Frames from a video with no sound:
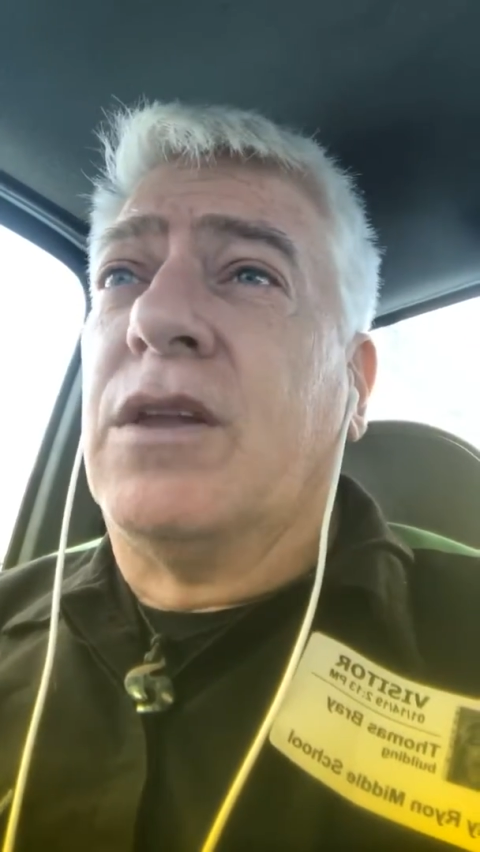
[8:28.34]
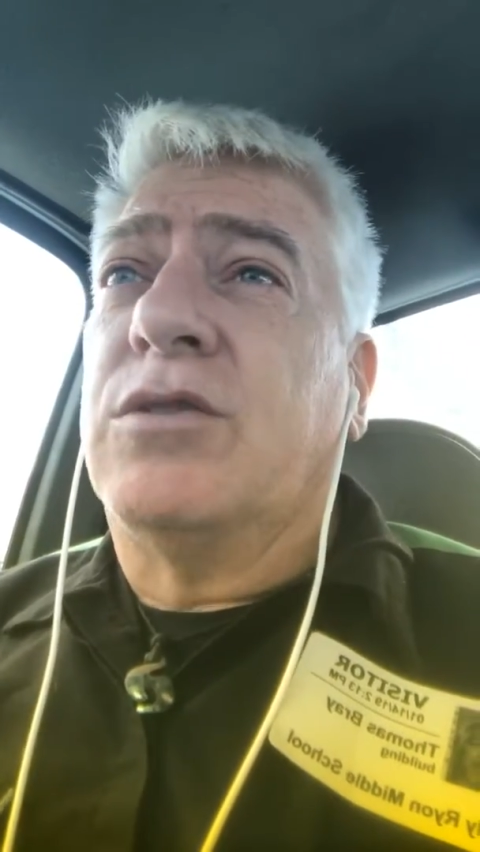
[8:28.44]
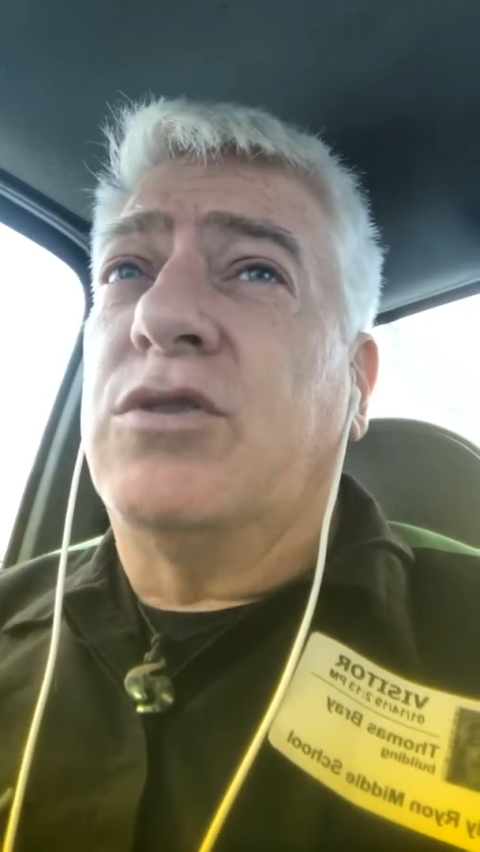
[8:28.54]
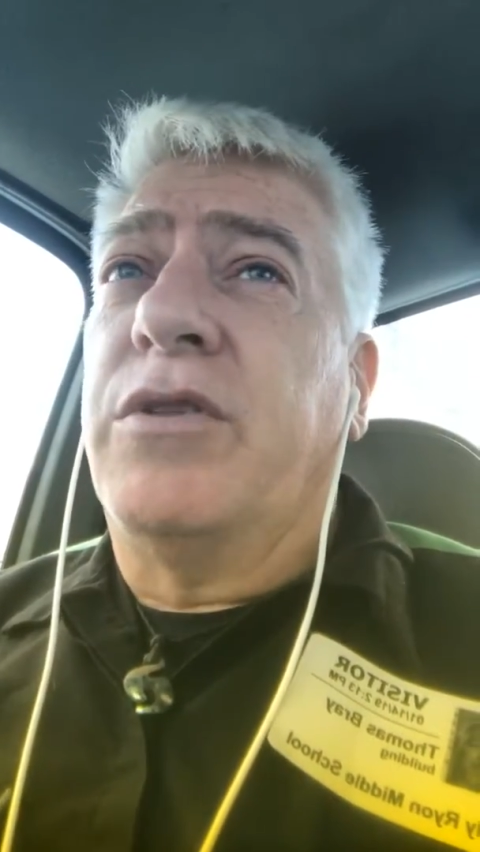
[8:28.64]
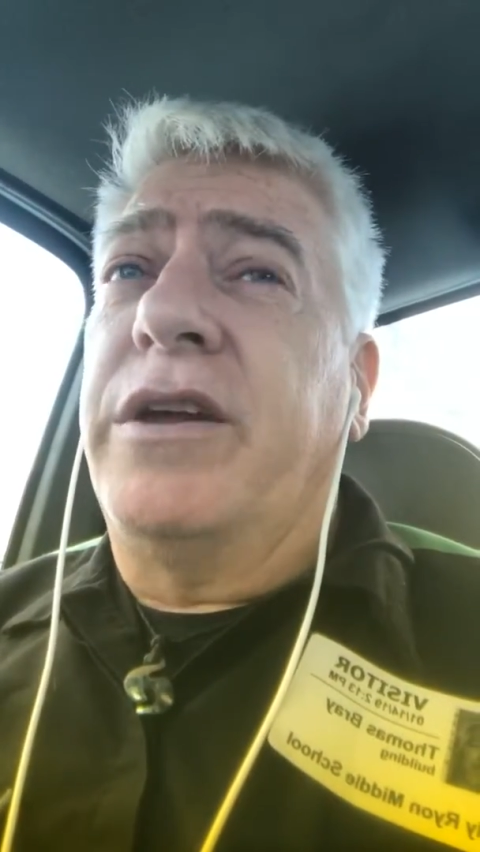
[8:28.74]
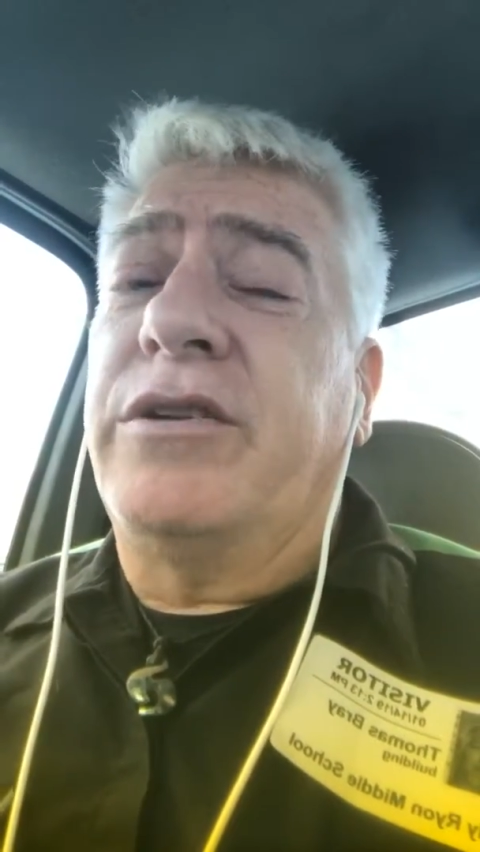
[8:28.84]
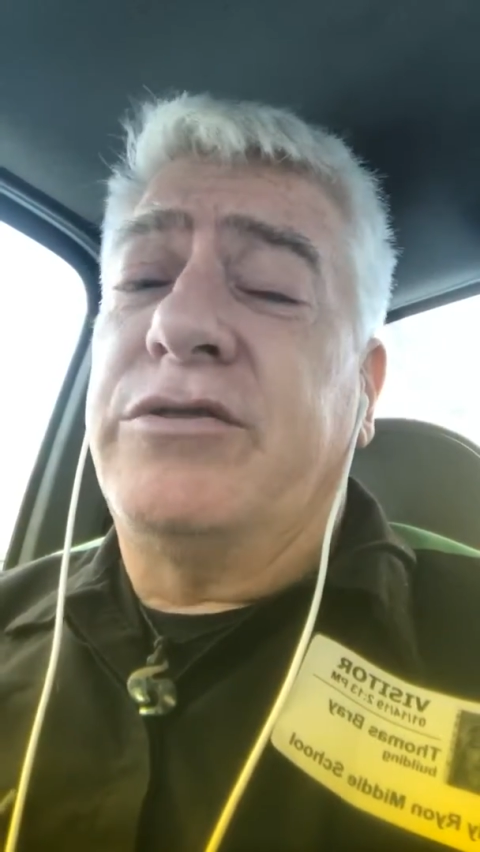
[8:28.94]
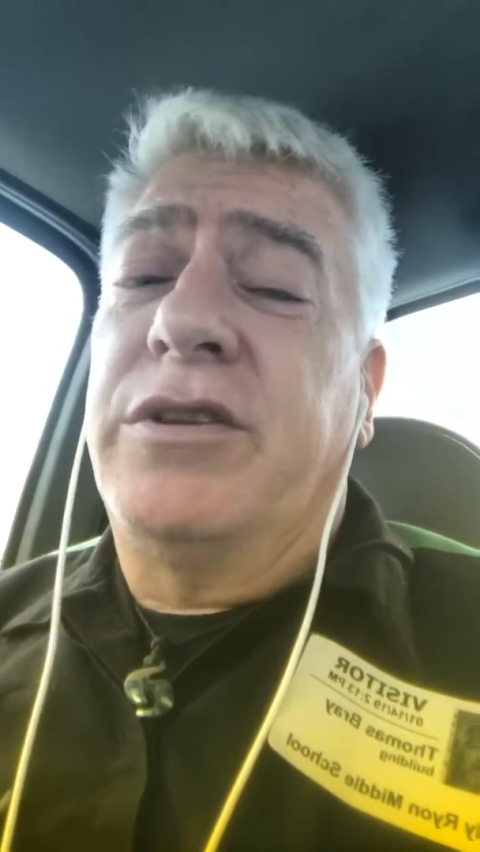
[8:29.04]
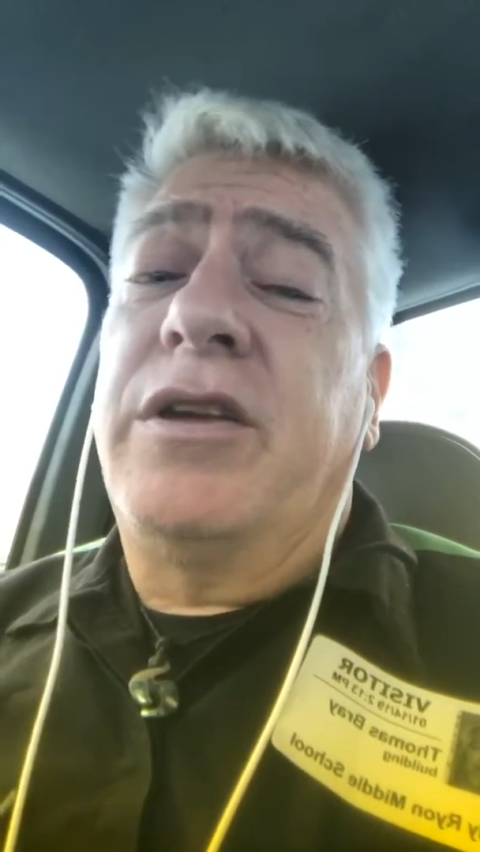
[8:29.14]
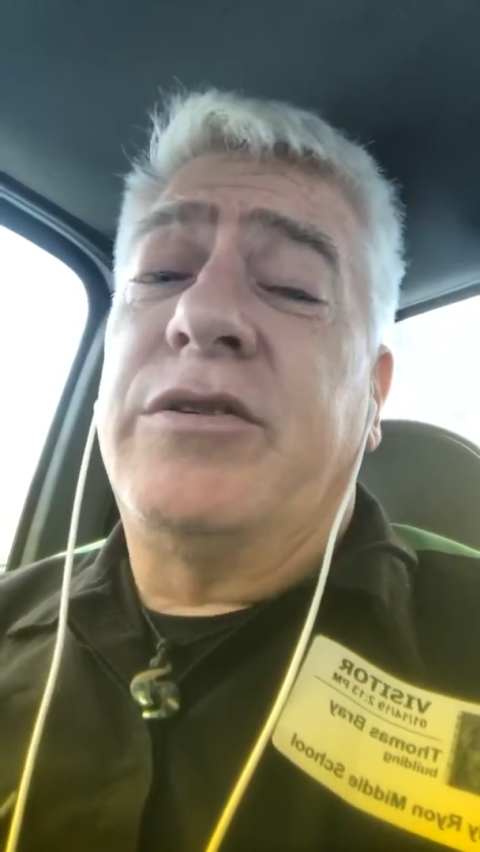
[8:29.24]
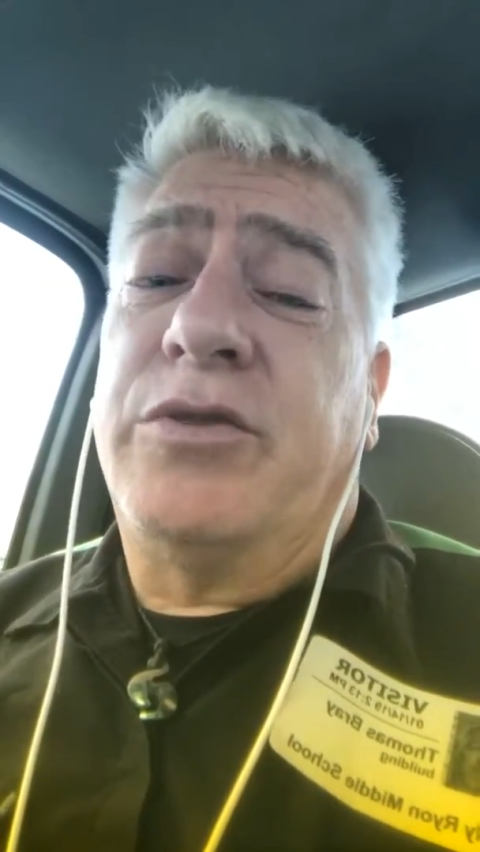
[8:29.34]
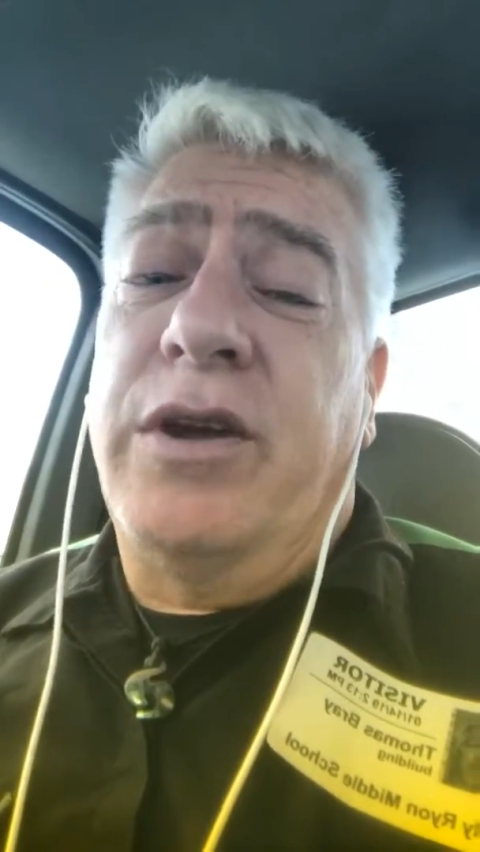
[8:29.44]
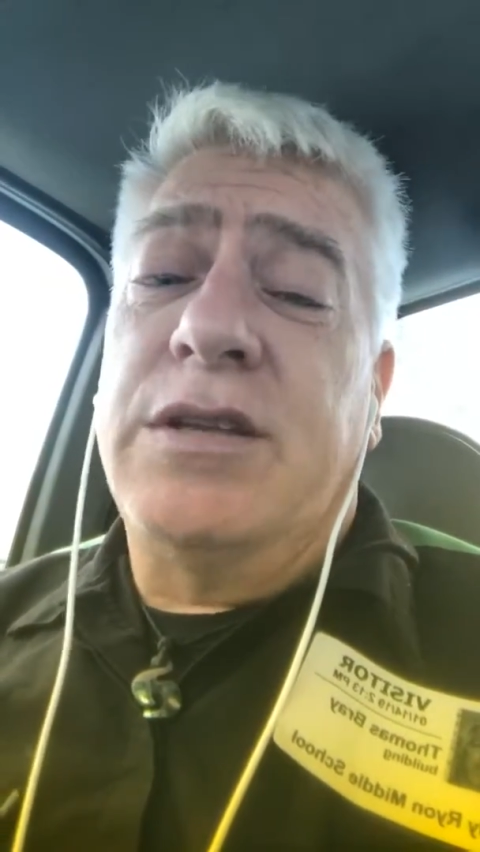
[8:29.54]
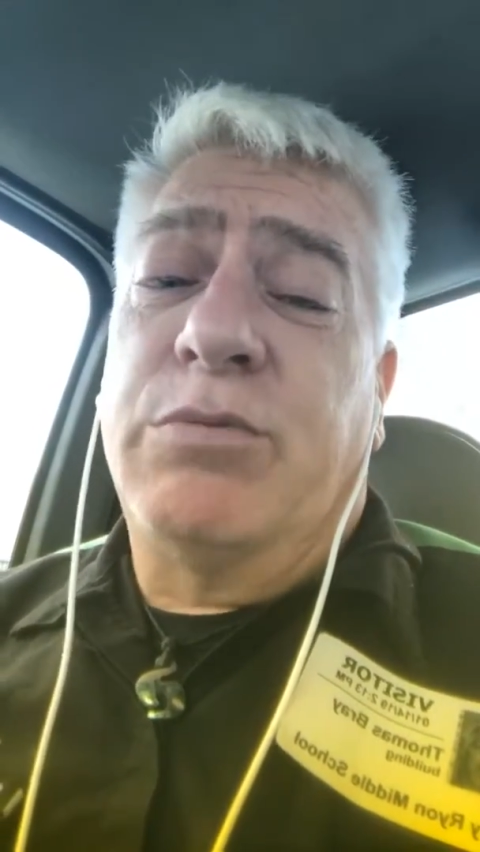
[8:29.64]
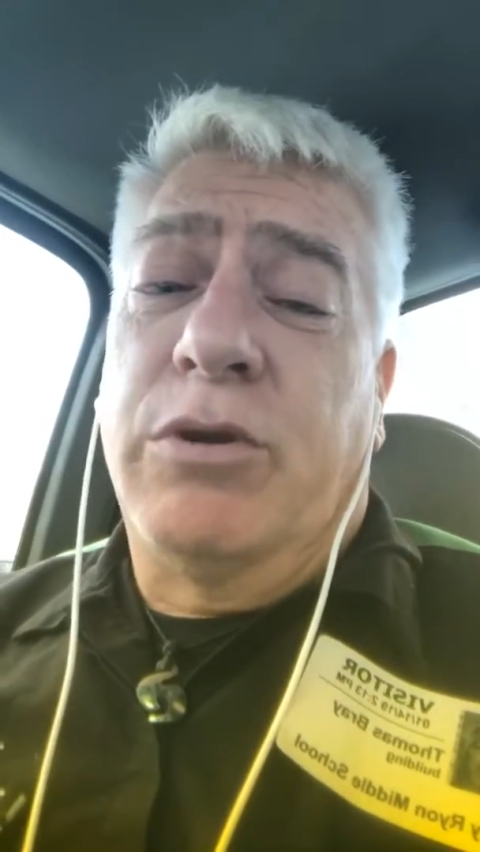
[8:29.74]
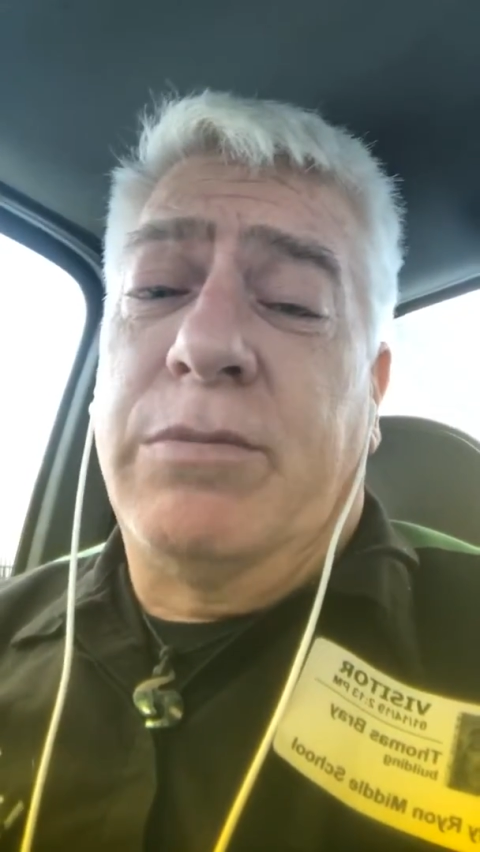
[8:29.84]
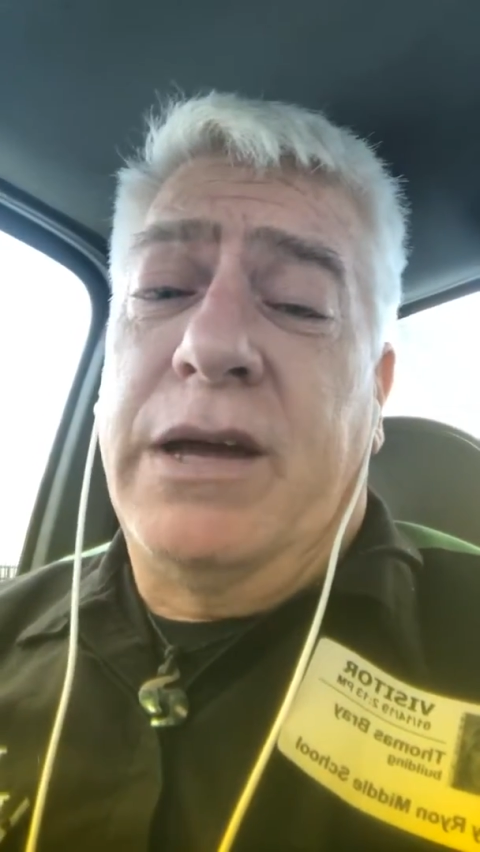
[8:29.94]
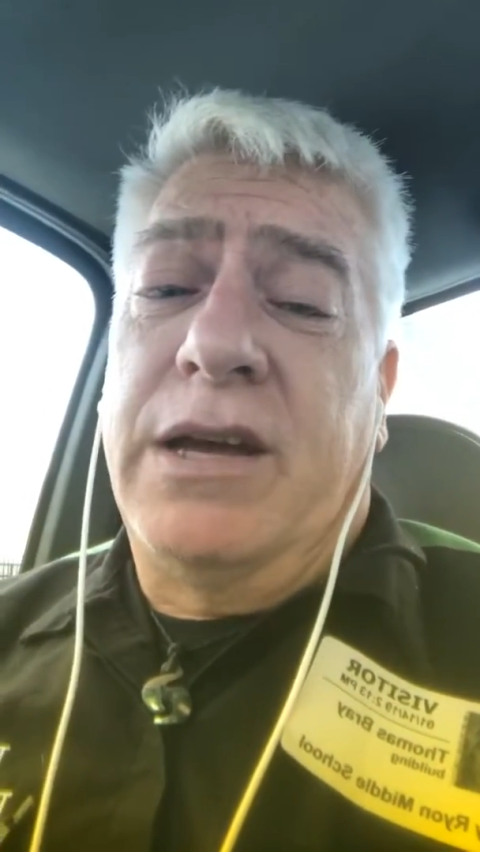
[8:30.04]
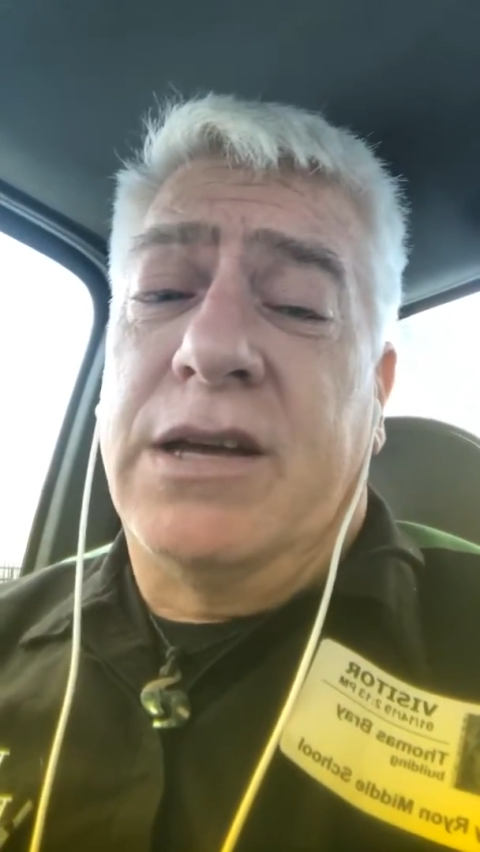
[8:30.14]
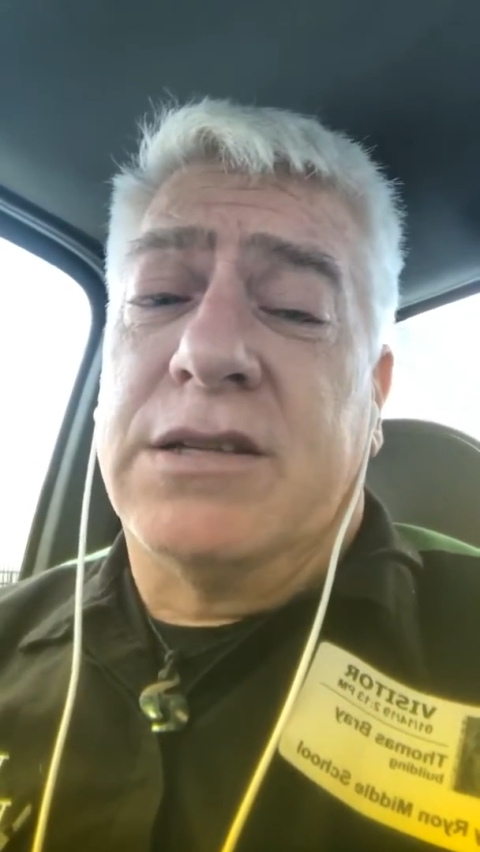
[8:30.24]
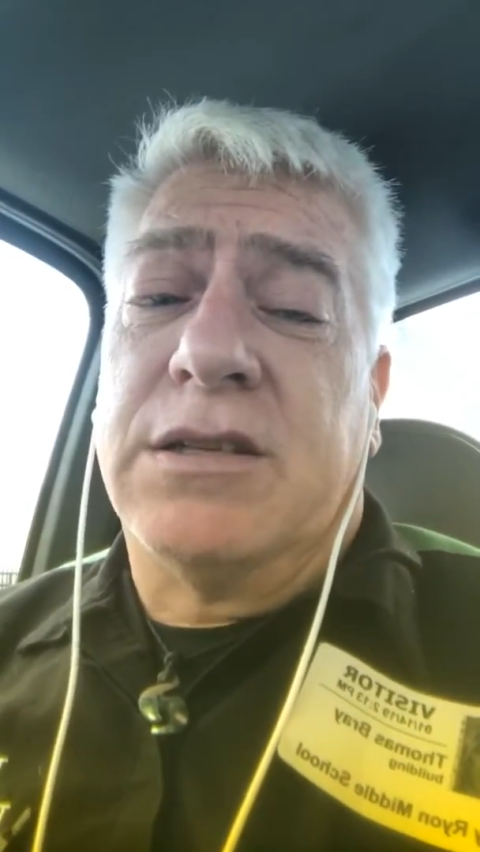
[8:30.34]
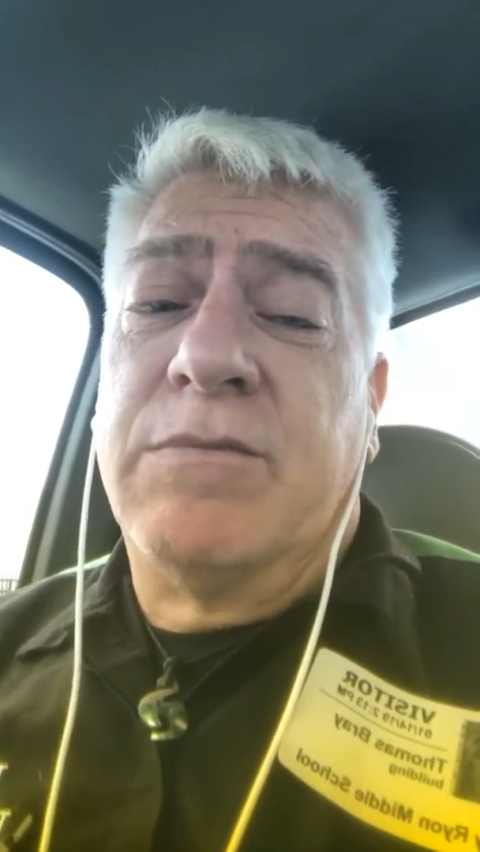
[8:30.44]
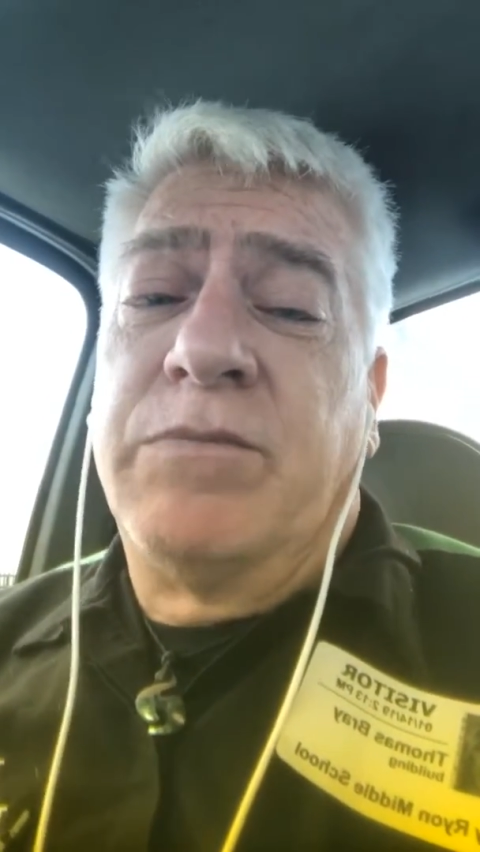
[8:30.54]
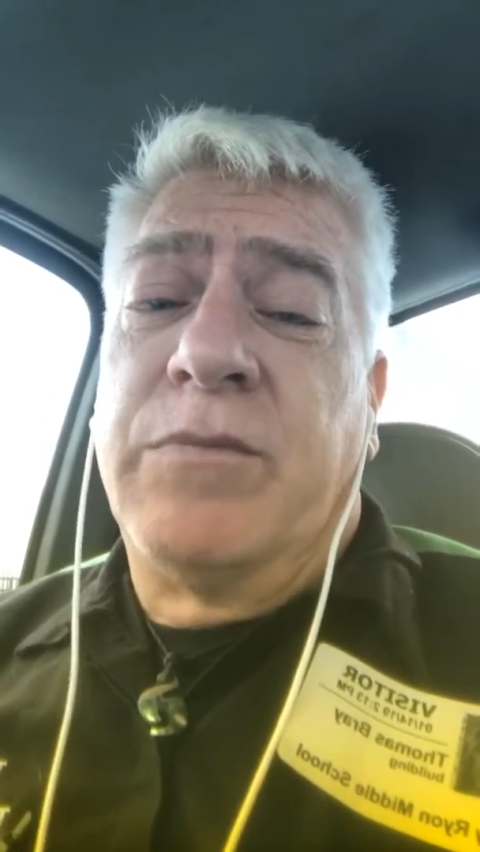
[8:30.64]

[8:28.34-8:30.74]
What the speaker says: So they're transported by us.